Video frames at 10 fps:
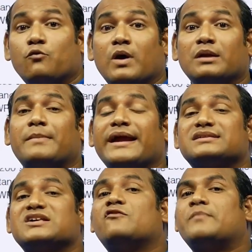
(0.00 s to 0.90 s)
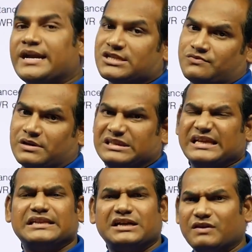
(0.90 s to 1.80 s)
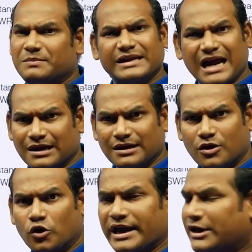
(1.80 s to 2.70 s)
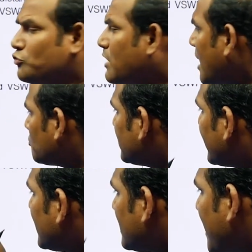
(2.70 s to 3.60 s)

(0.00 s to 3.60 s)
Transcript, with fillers: 1 minus of minus 1 then that will be wrong okay you have to take here